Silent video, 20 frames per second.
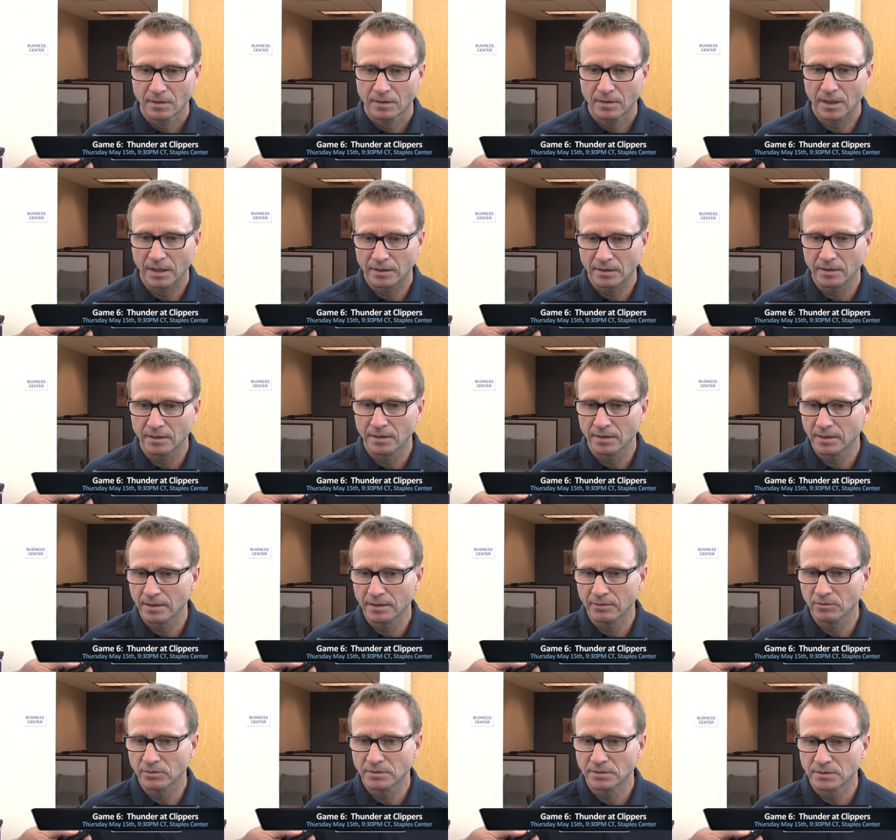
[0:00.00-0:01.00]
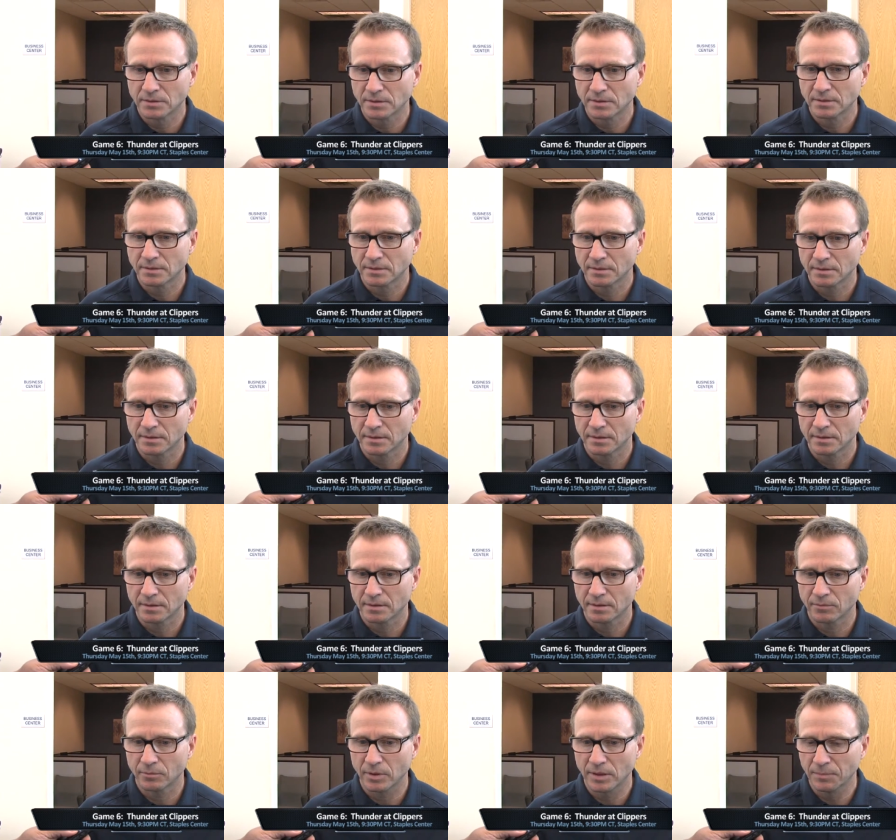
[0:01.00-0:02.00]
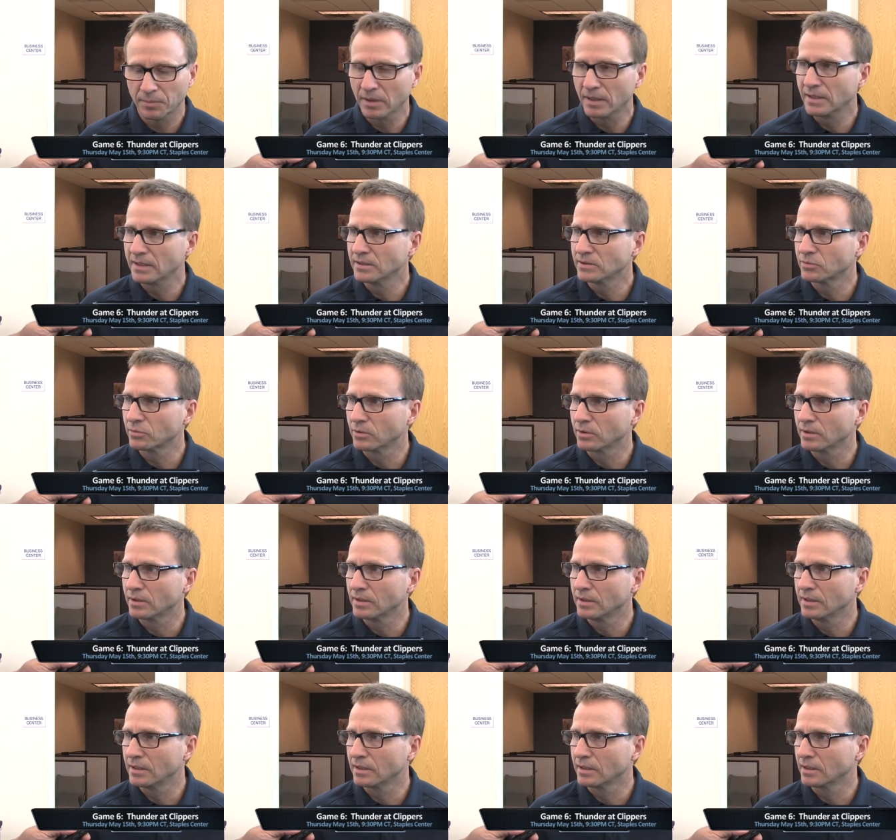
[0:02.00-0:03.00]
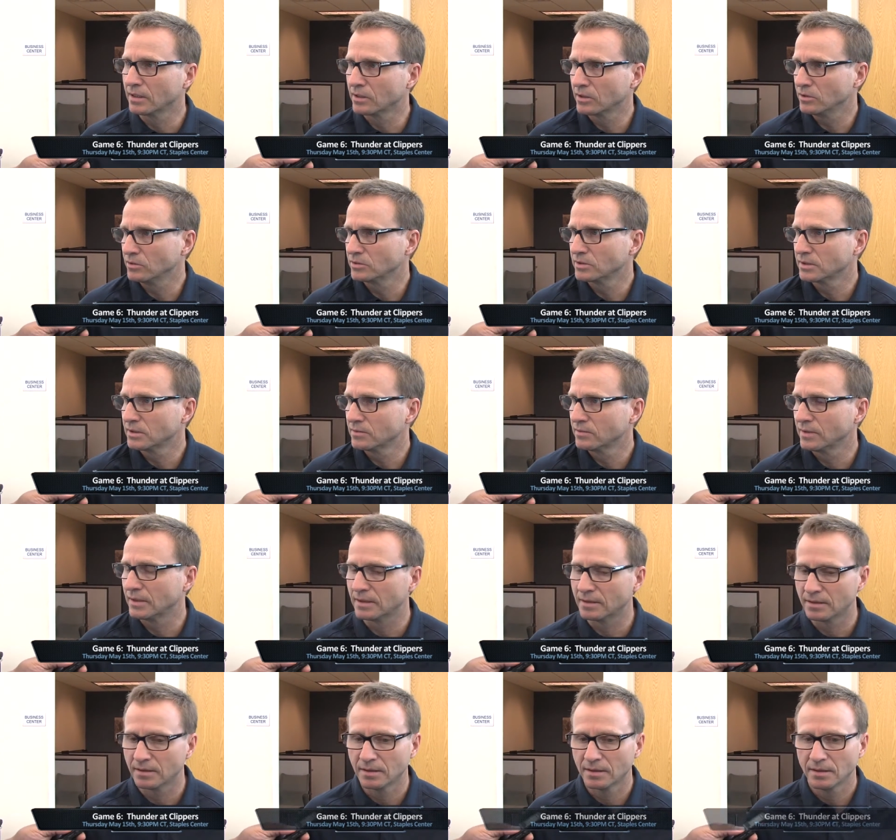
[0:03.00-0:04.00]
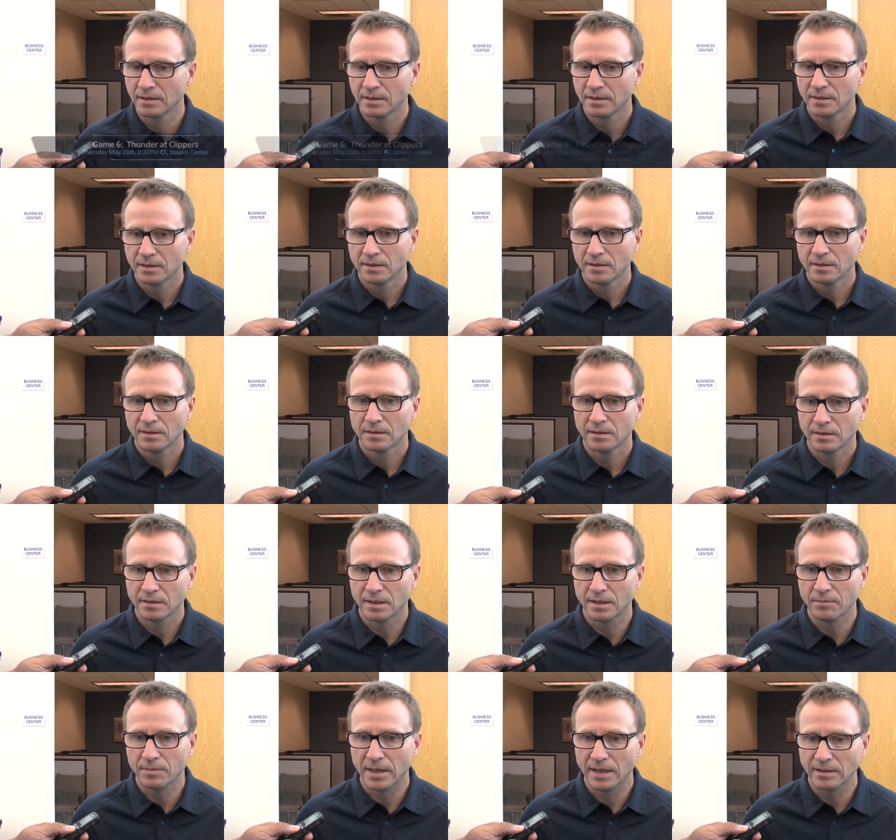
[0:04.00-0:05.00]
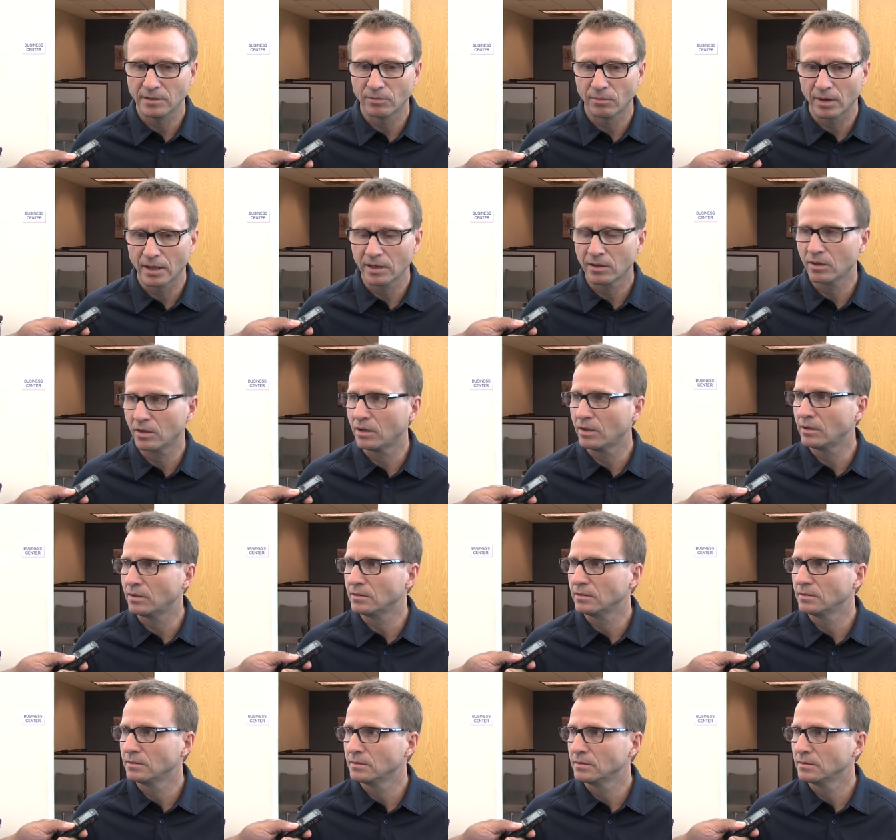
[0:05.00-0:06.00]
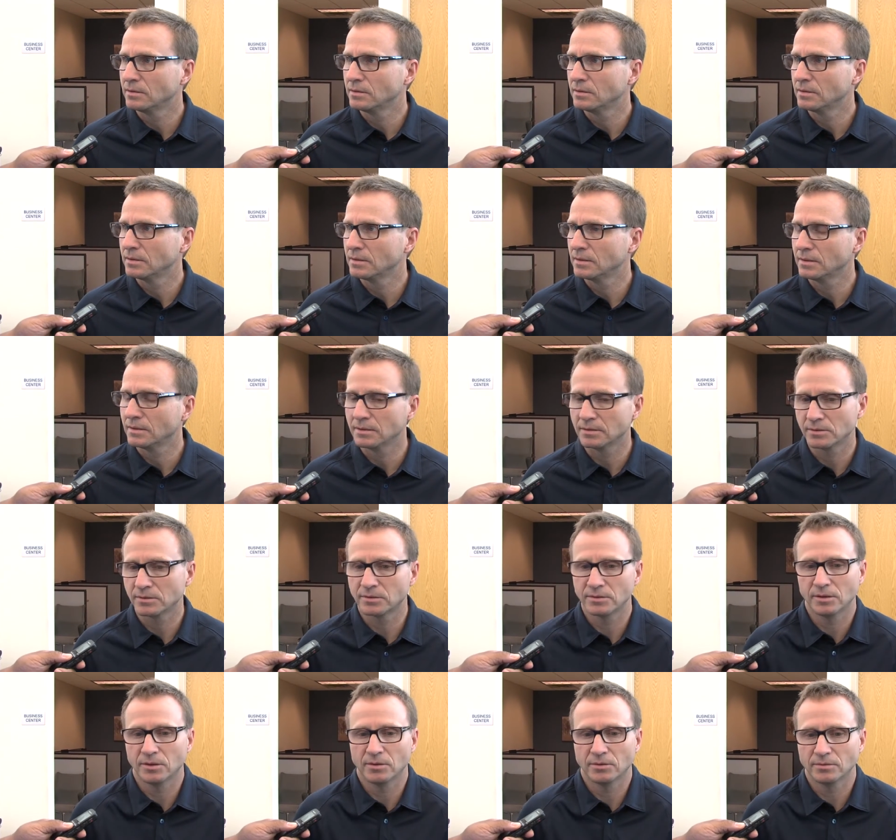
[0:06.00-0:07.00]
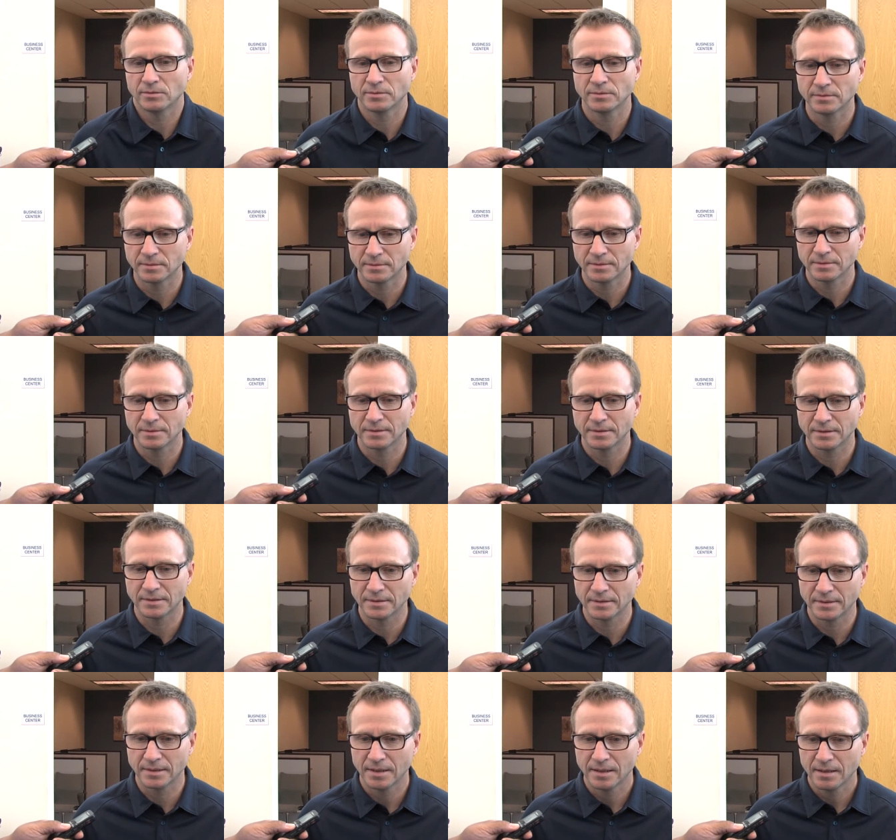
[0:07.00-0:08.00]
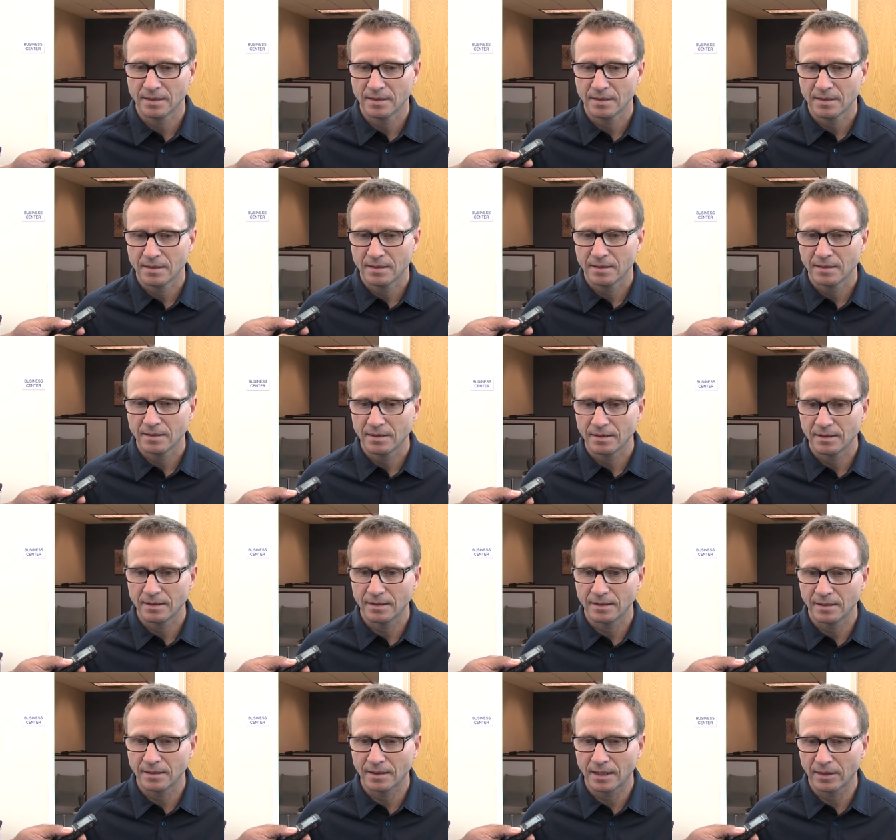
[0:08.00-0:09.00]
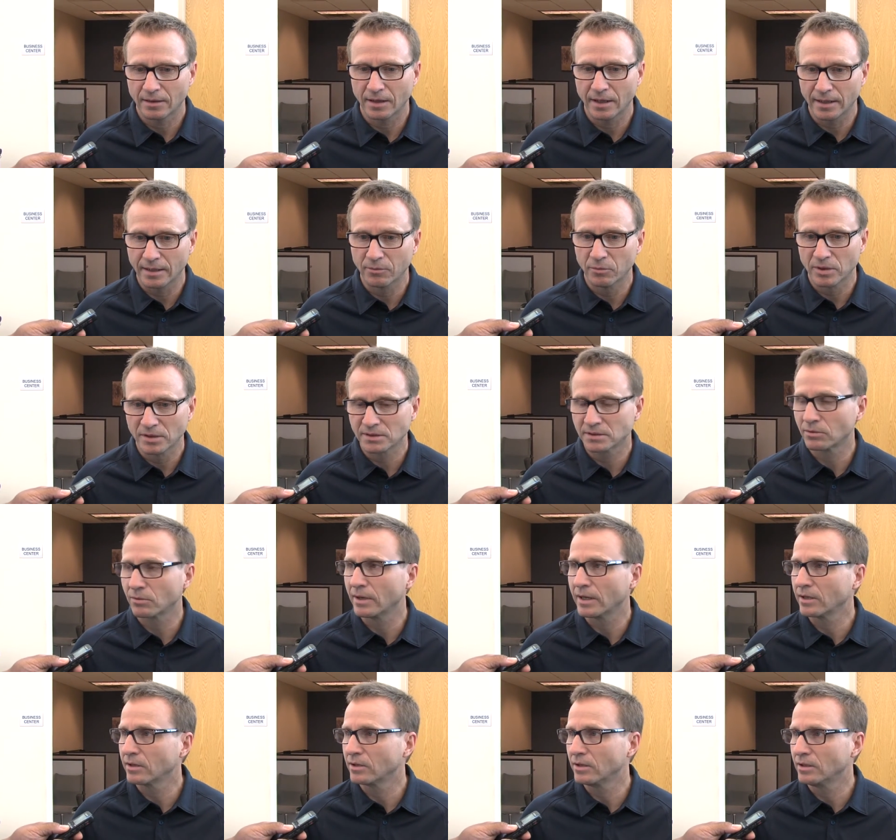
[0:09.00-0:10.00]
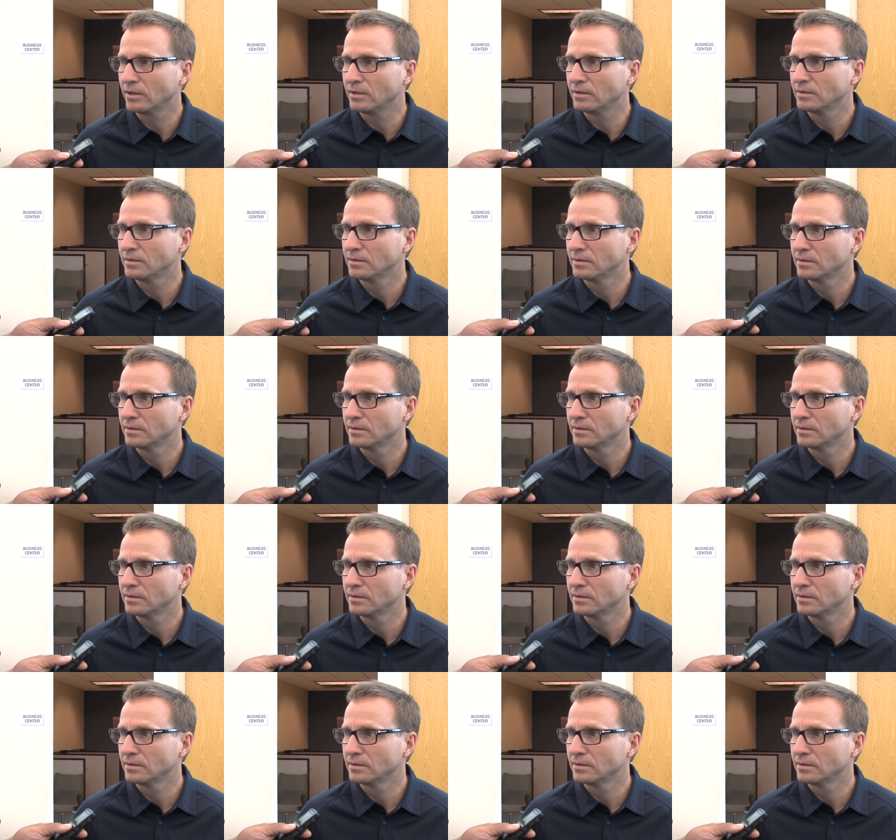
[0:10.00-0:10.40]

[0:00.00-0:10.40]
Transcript: thought that it was the replays were inconclusive and they made the right call. There's no the and I thought it was the right call.